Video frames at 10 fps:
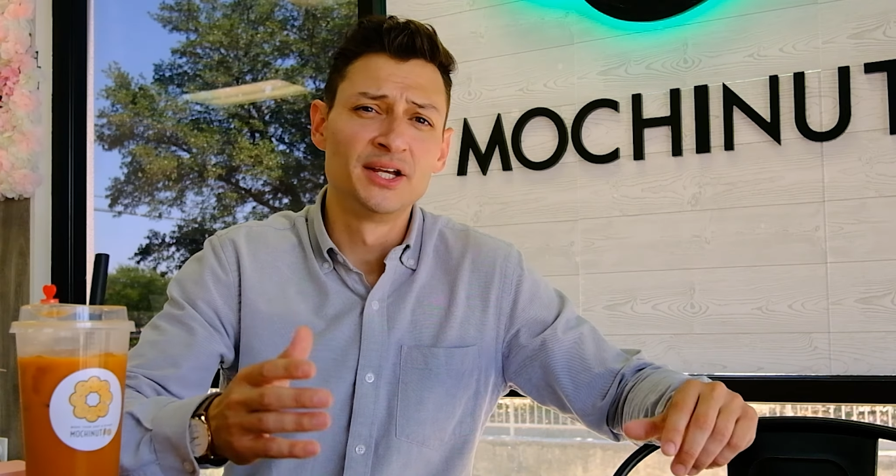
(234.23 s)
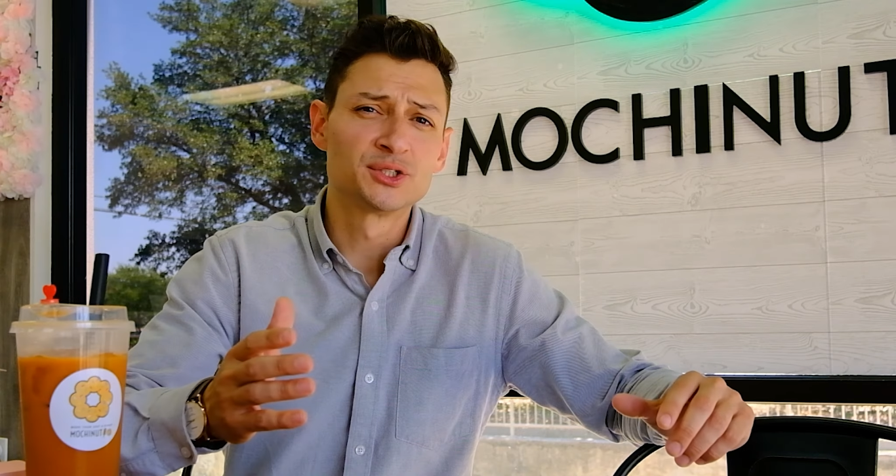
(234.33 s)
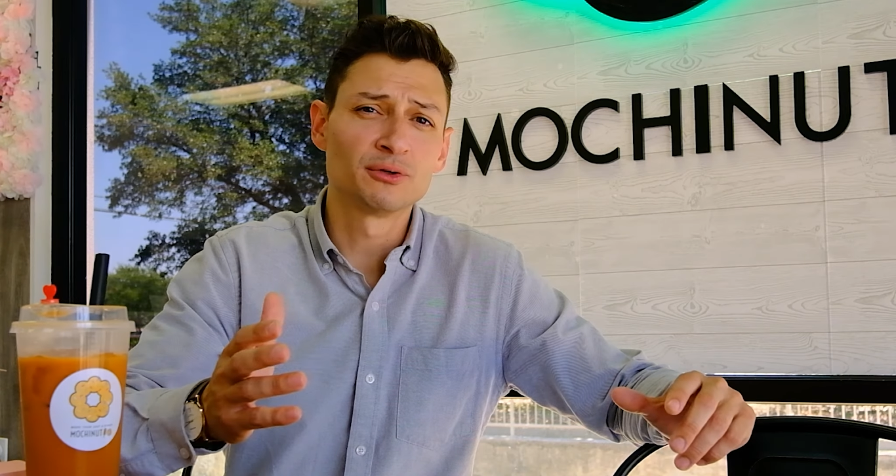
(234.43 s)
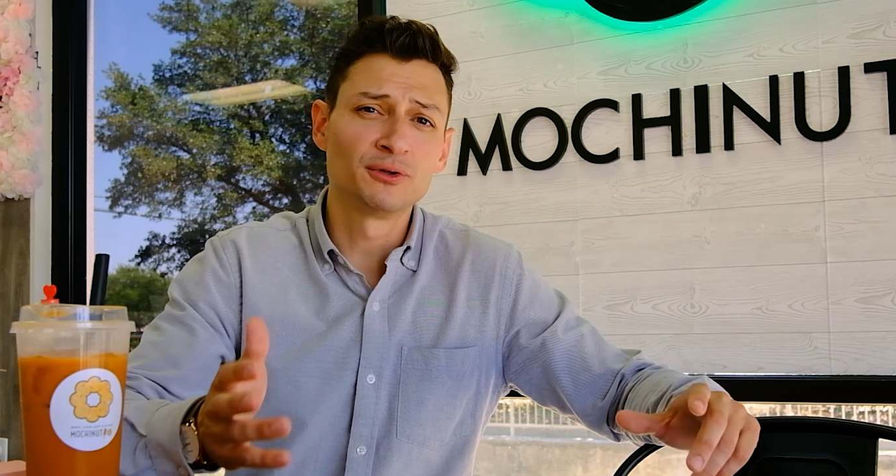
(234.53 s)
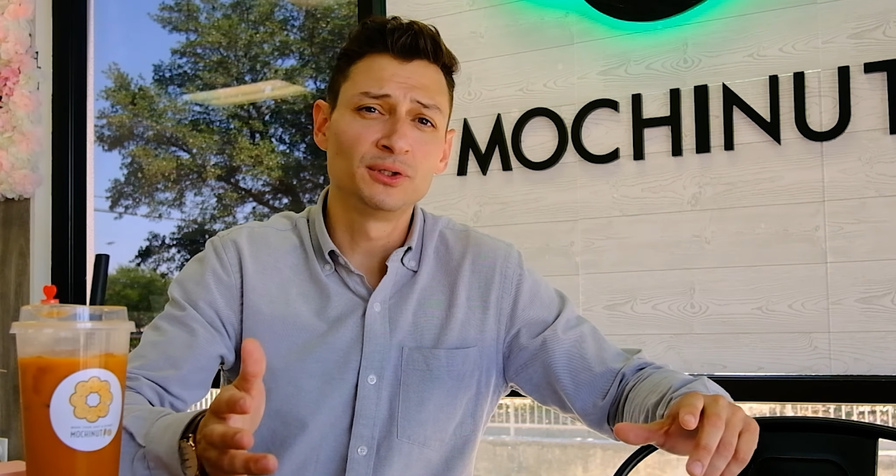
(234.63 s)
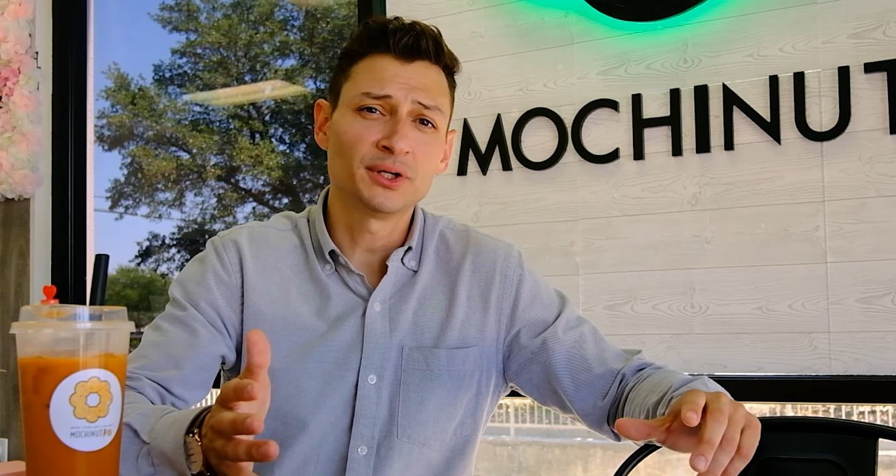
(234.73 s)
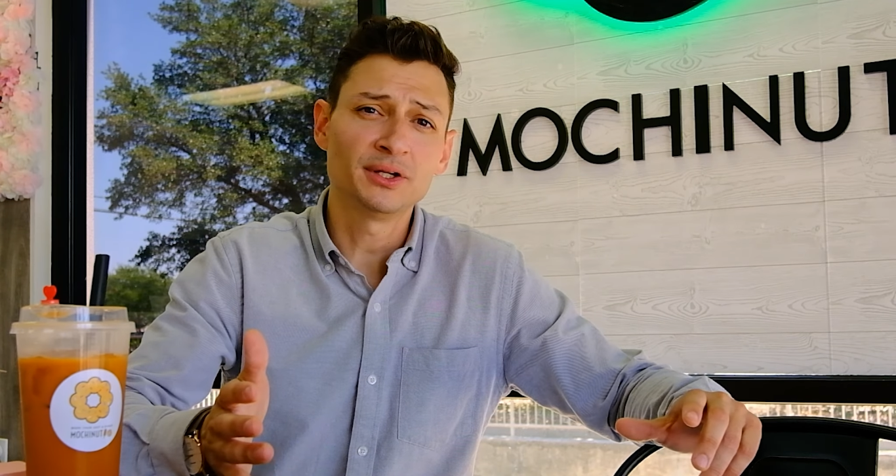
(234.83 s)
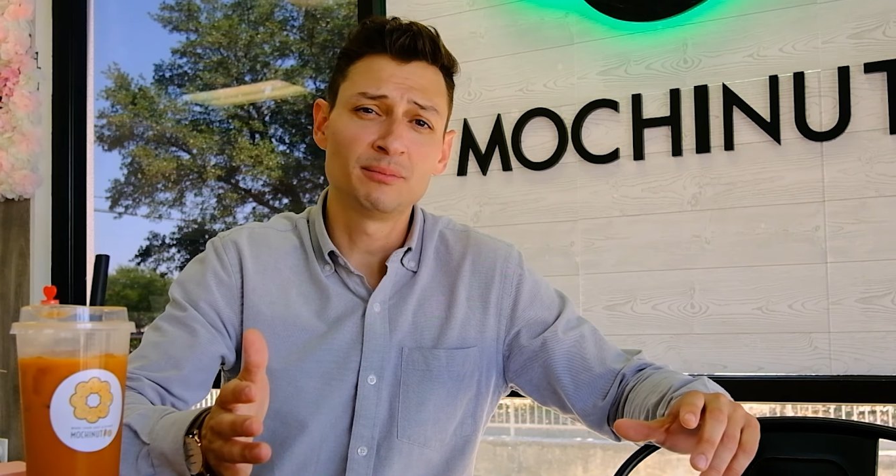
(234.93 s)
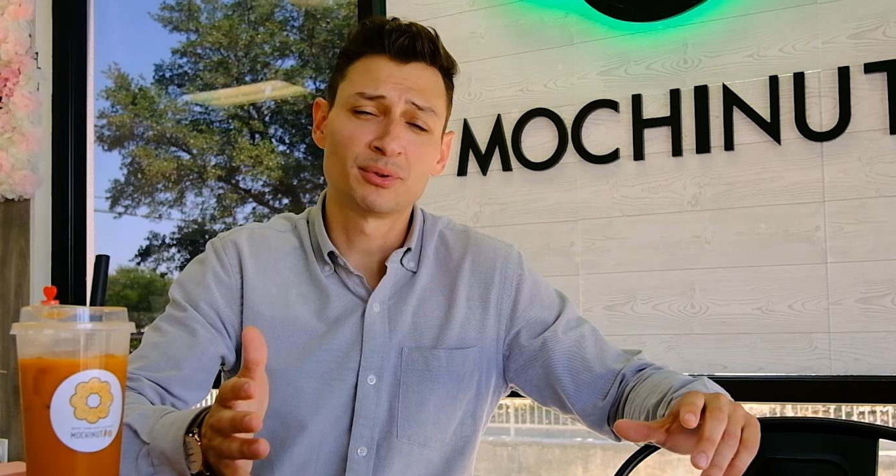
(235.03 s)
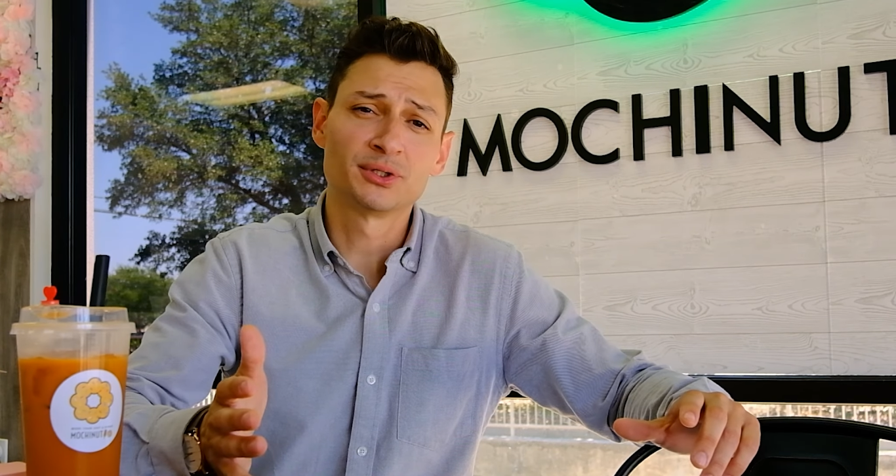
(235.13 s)
So if you're looking
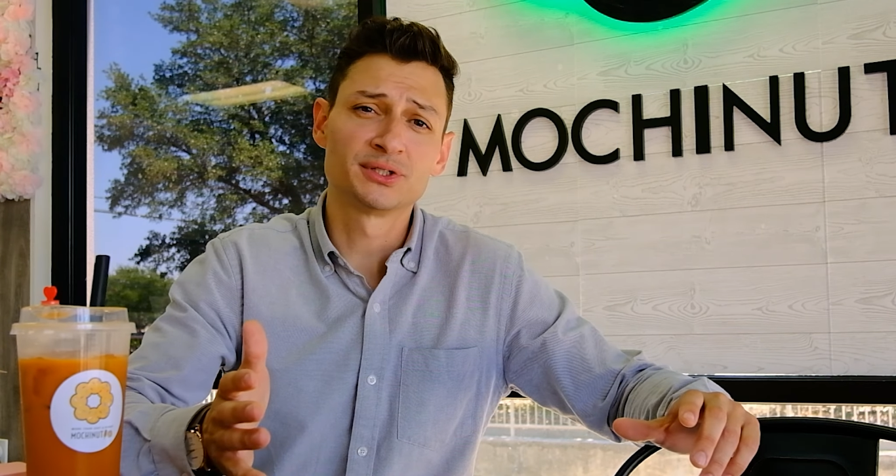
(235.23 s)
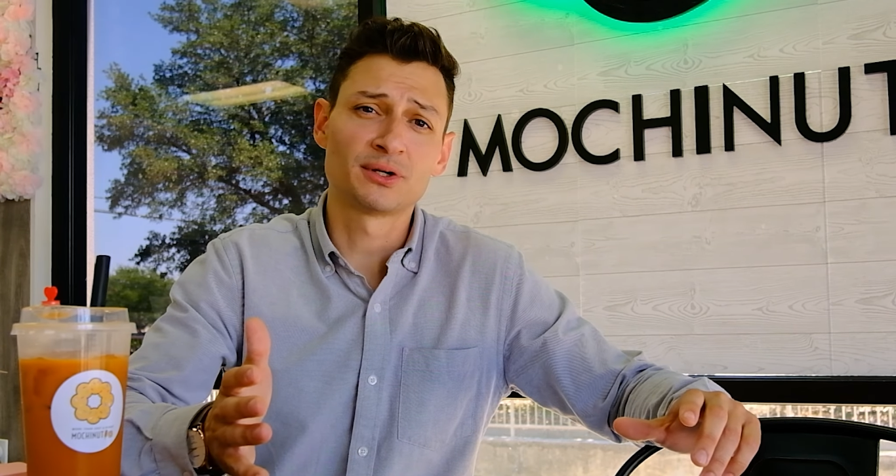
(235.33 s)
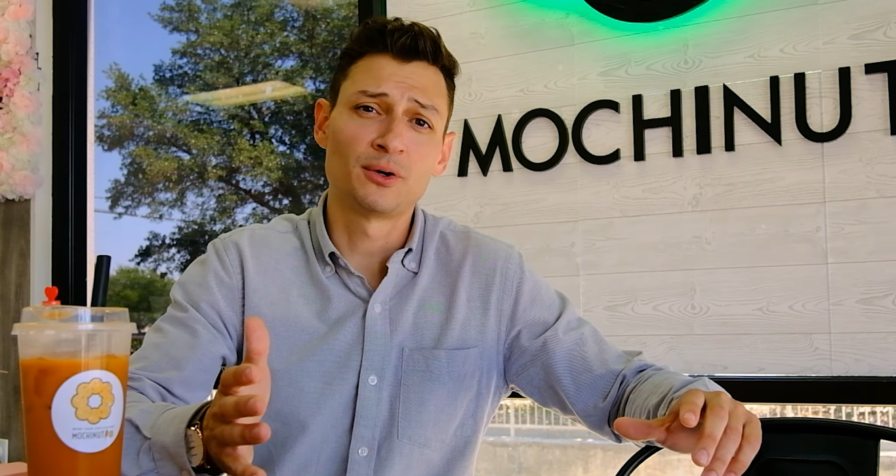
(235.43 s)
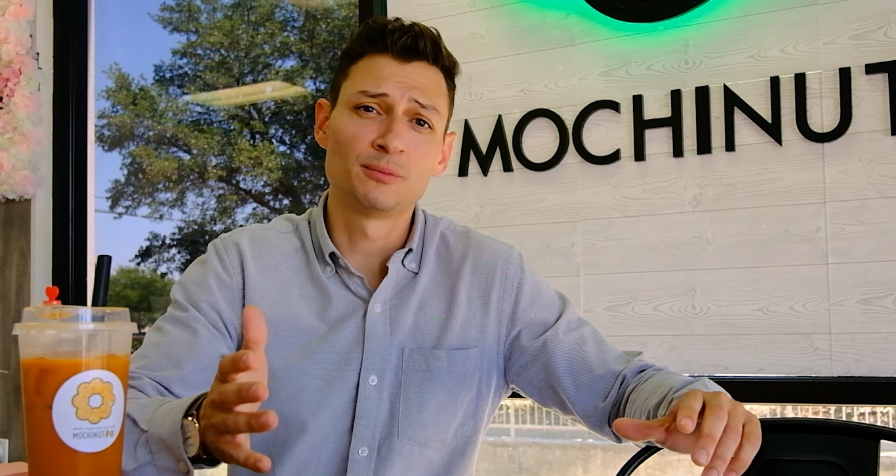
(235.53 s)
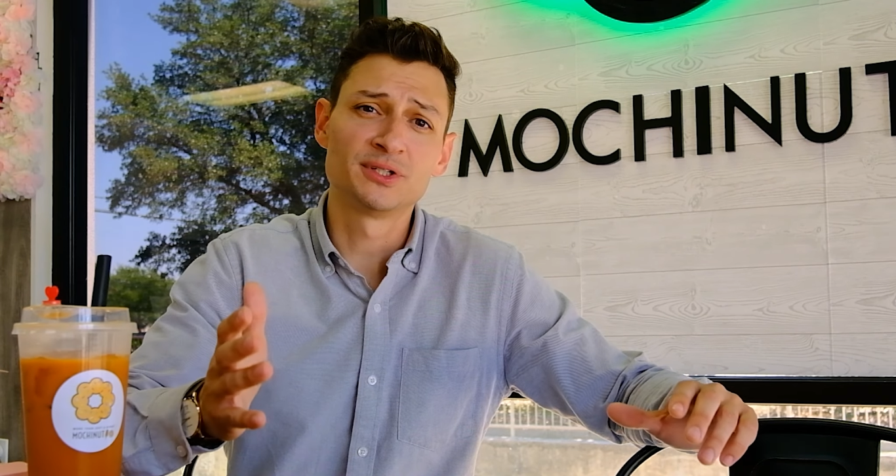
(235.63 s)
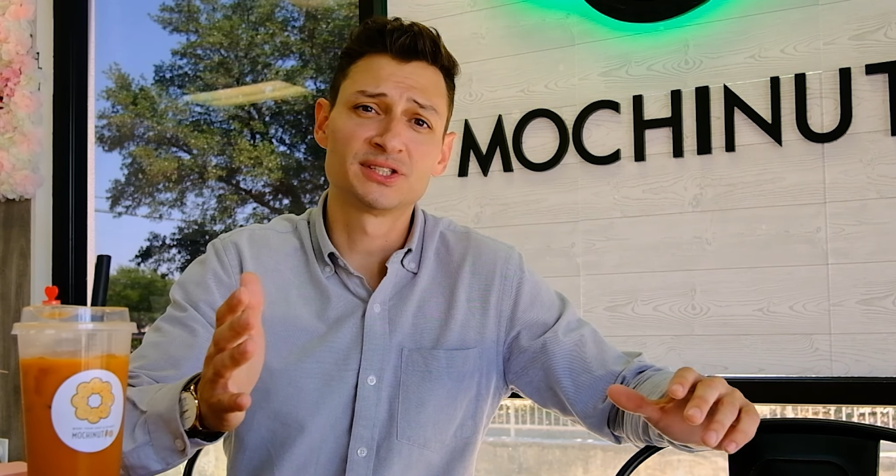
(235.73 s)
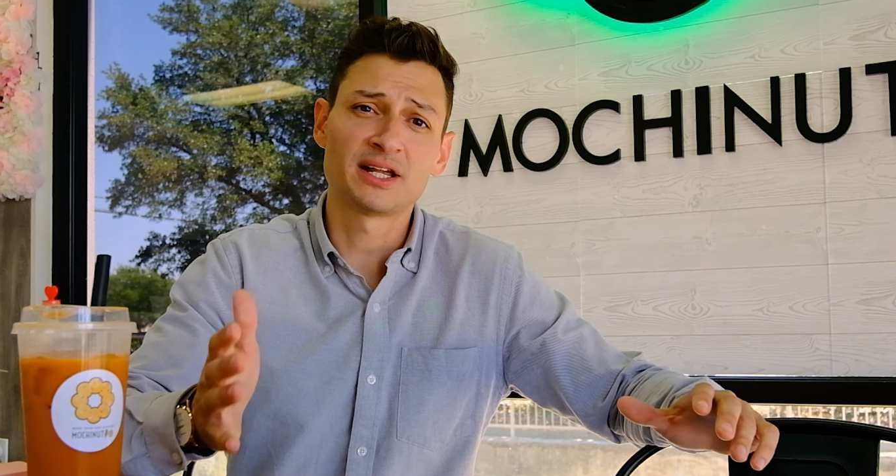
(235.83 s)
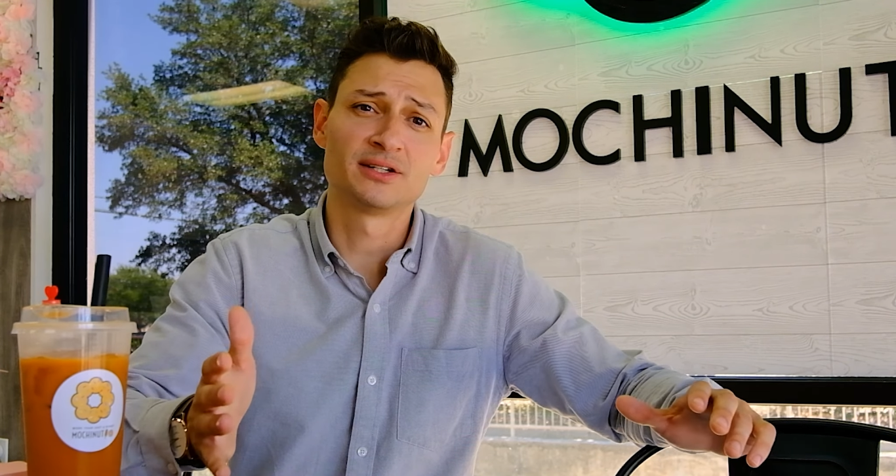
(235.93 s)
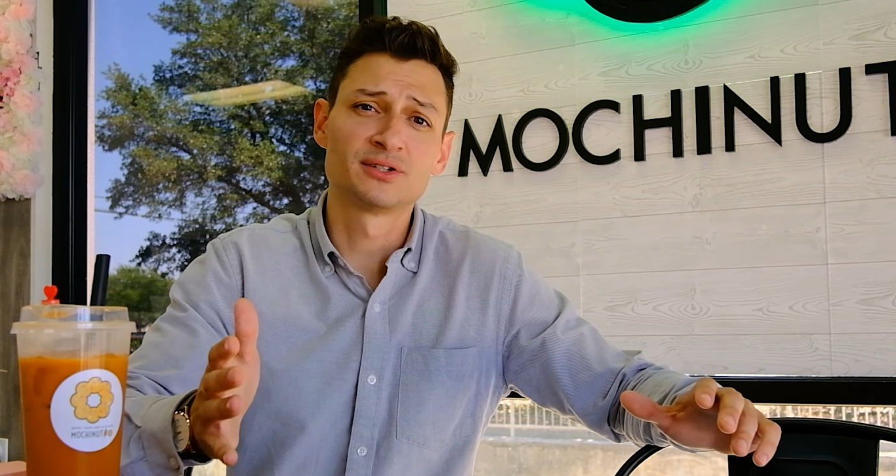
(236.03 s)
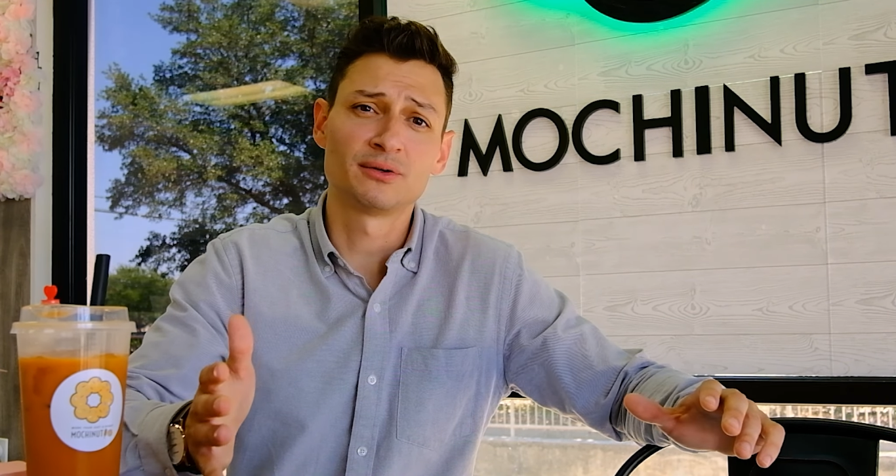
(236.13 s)
to purchase a home in
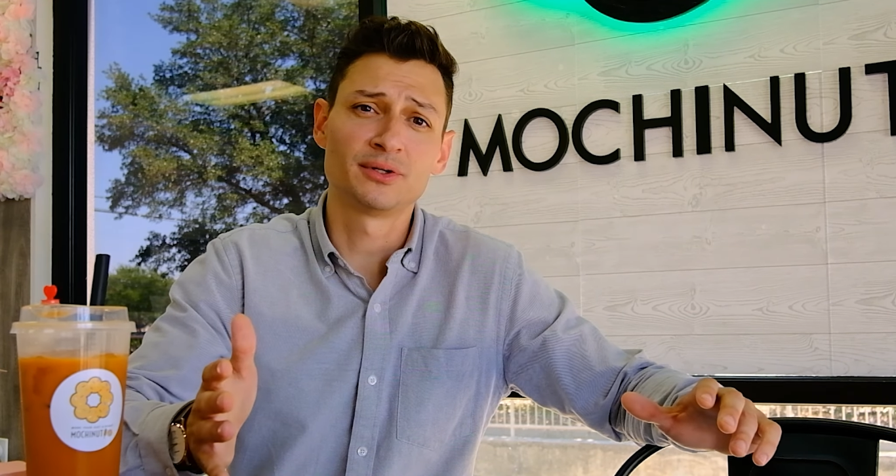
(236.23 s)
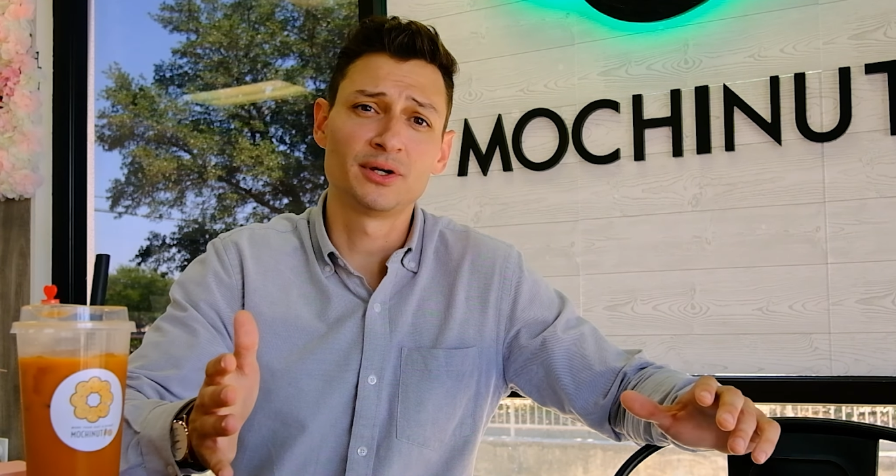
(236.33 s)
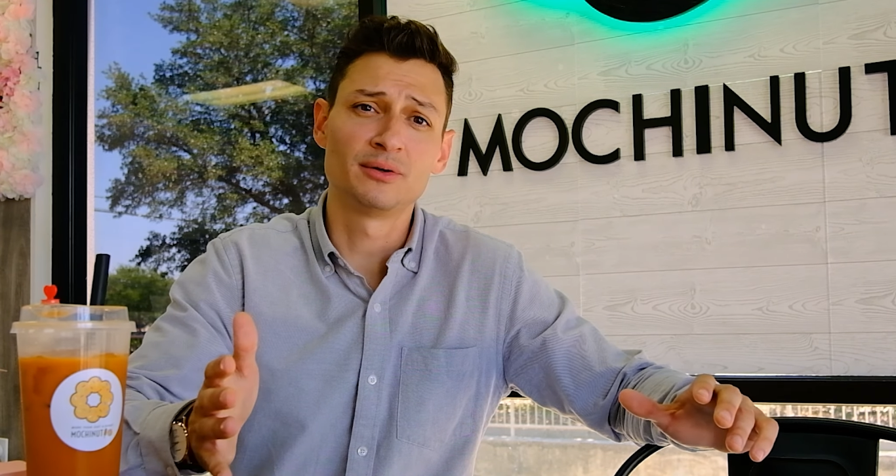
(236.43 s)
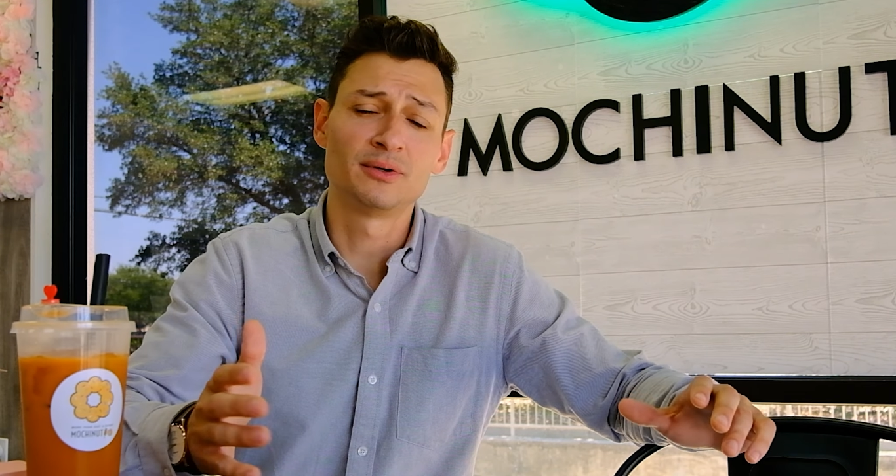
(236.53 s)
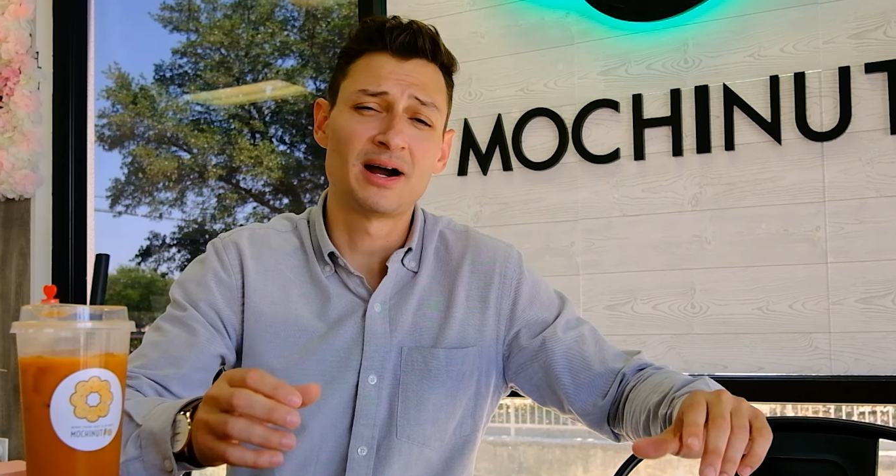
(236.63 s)
San Antonio,